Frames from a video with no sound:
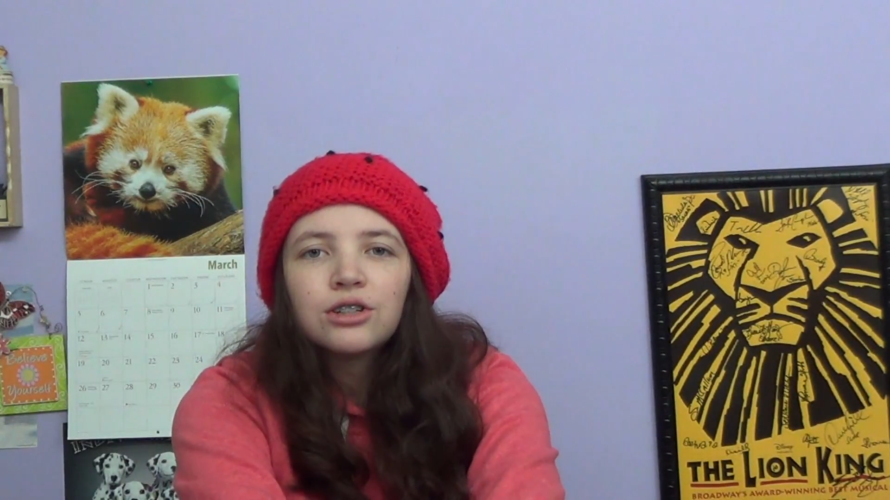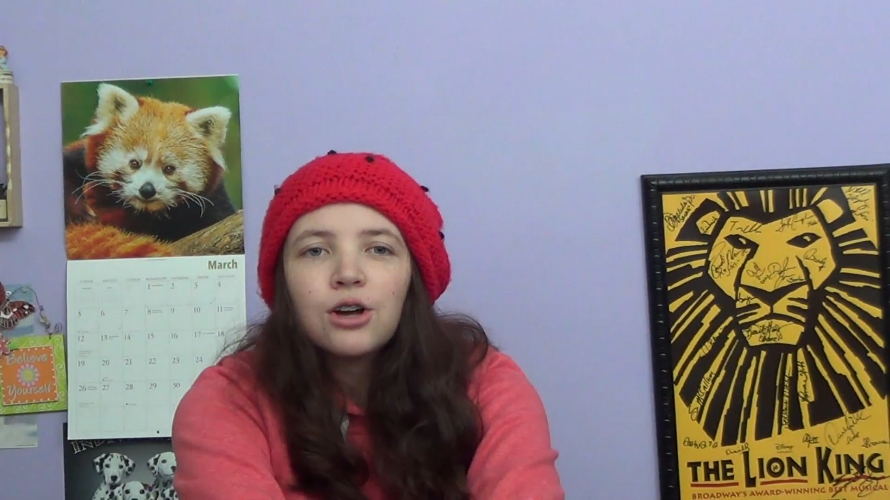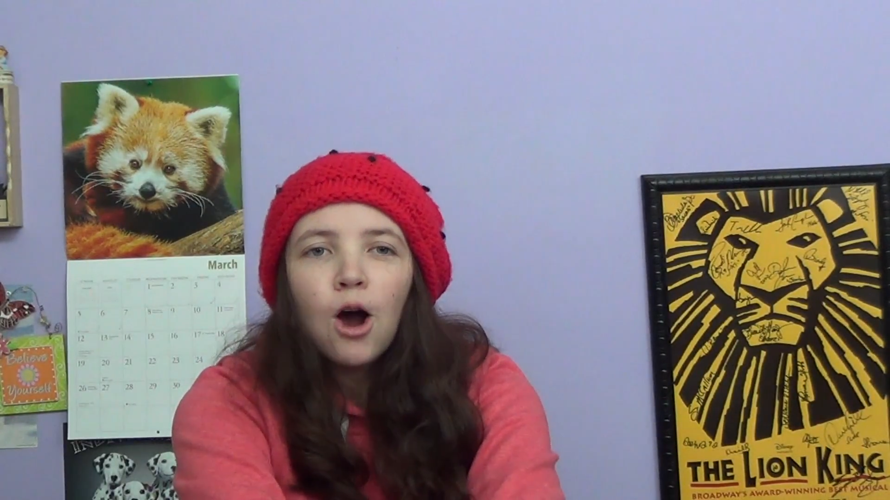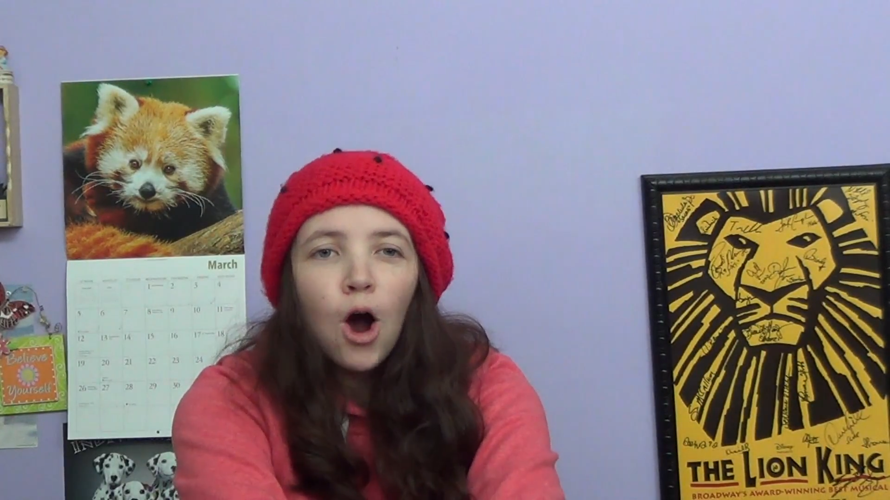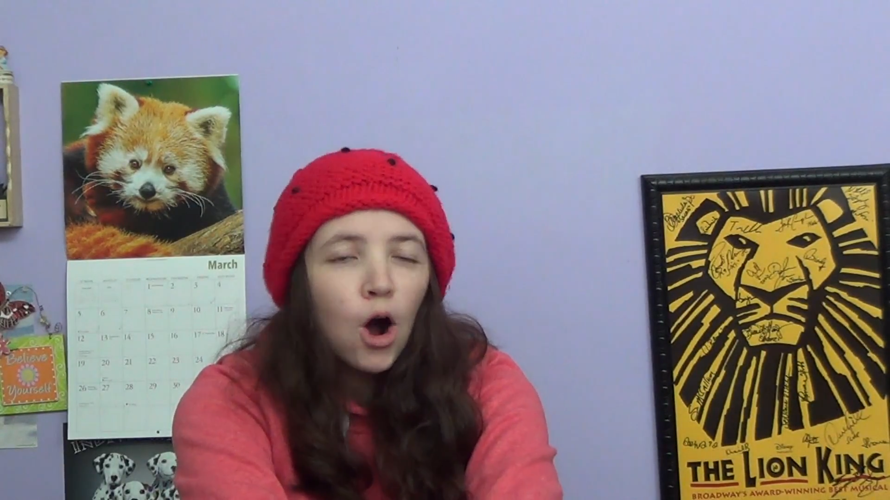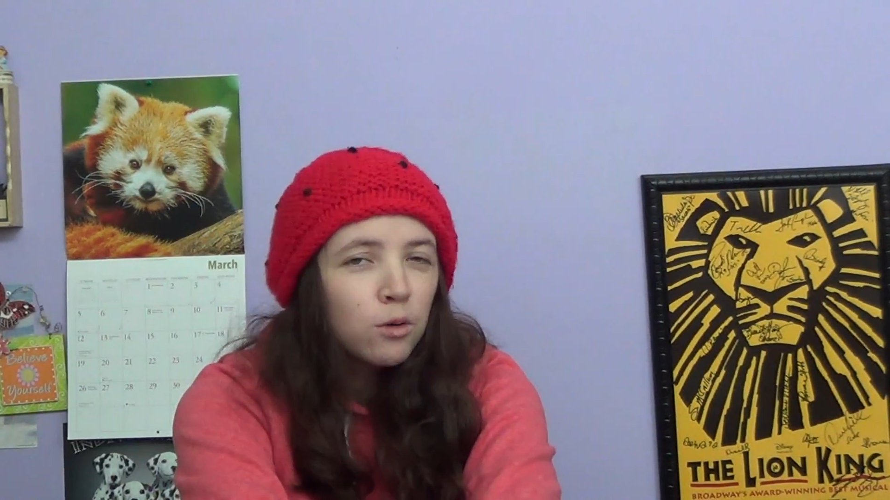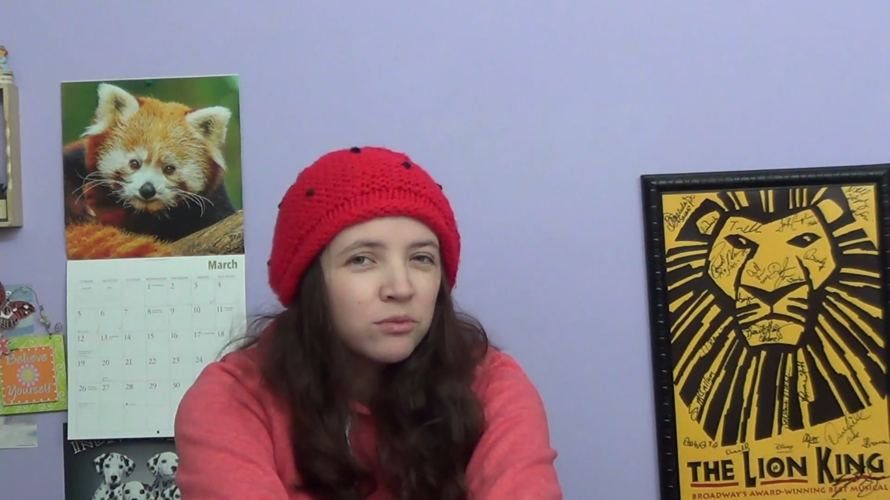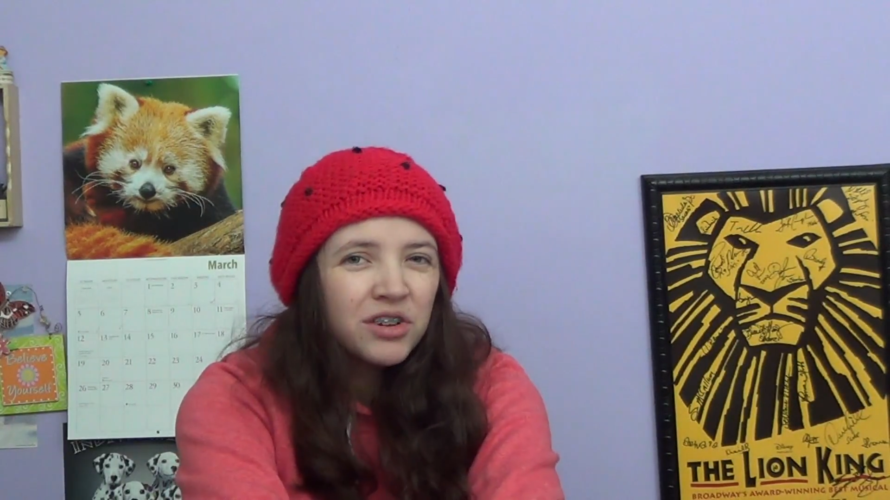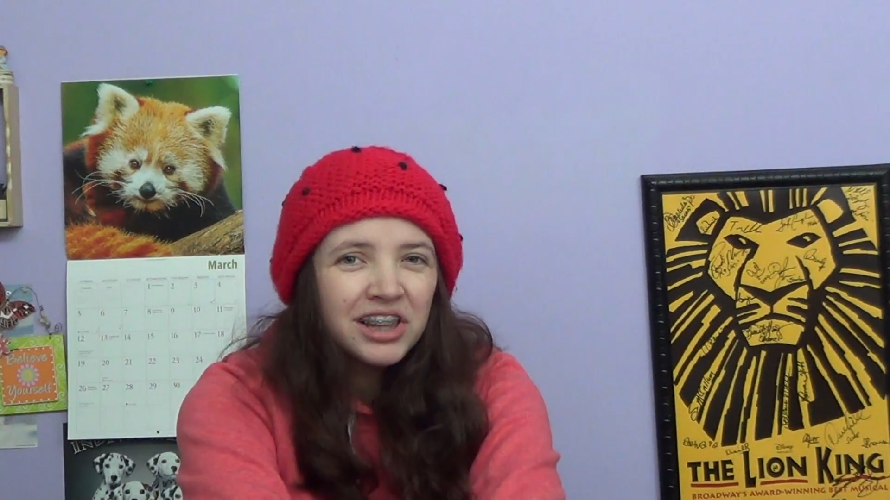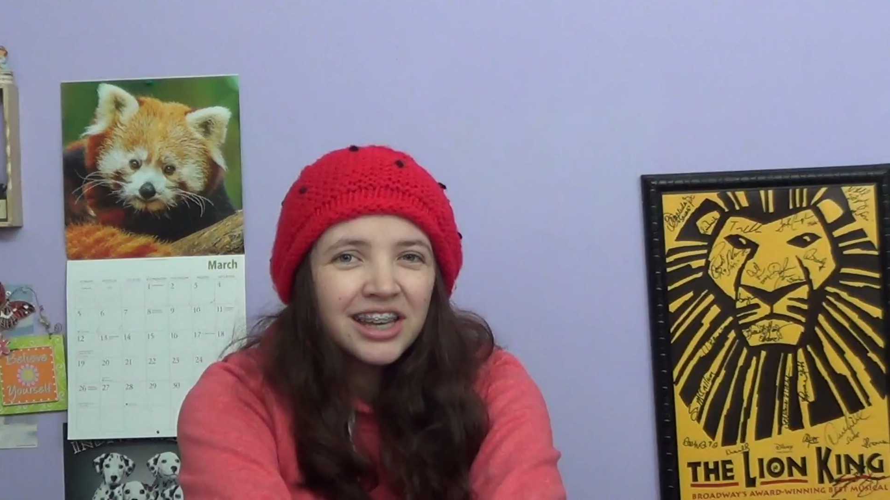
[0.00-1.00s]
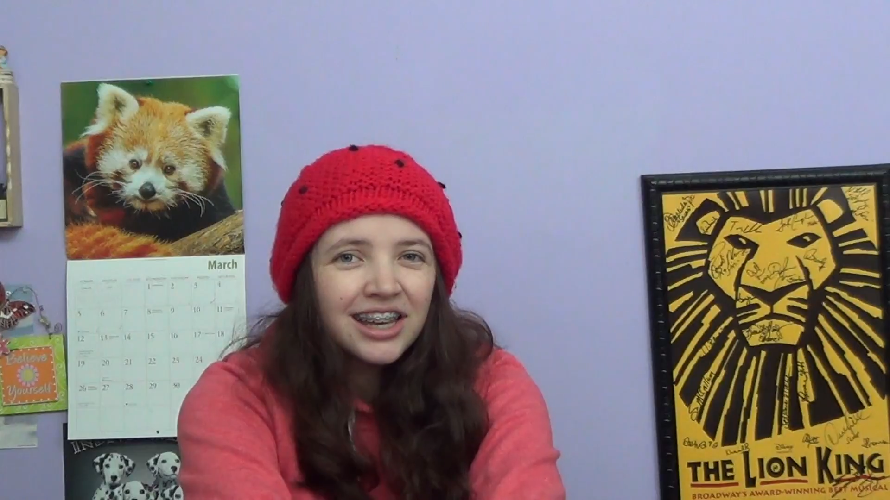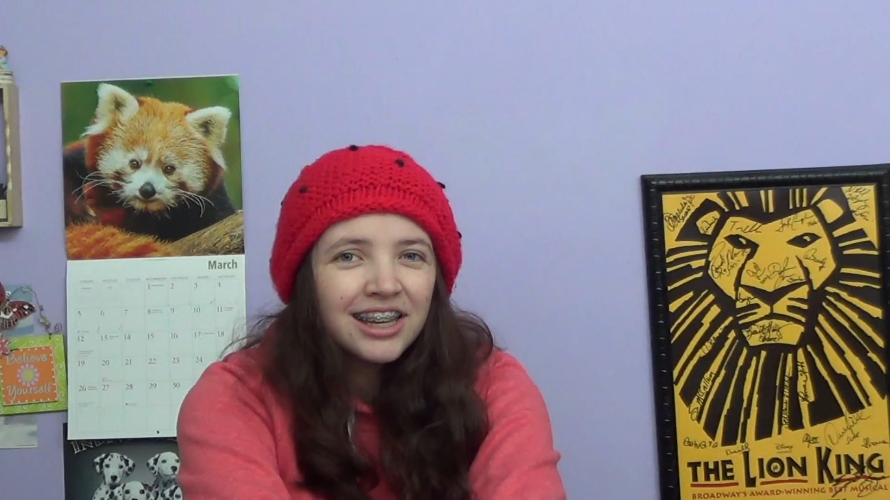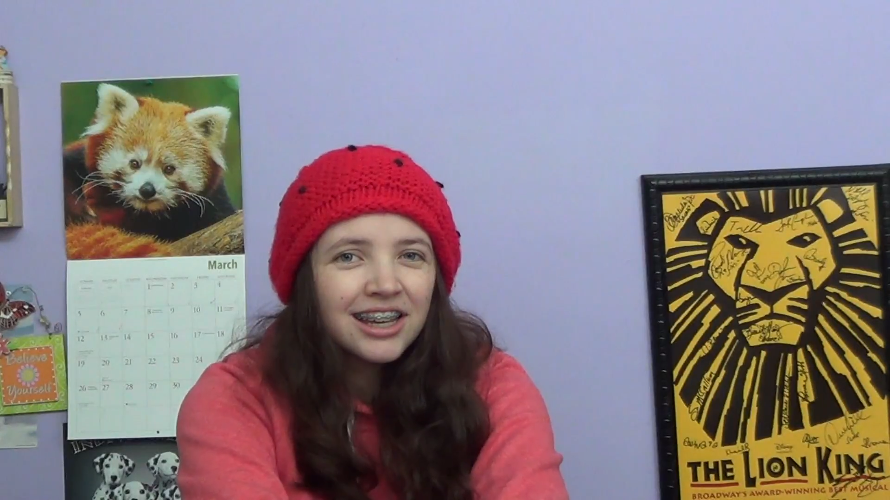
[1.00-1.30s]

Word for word: hopefully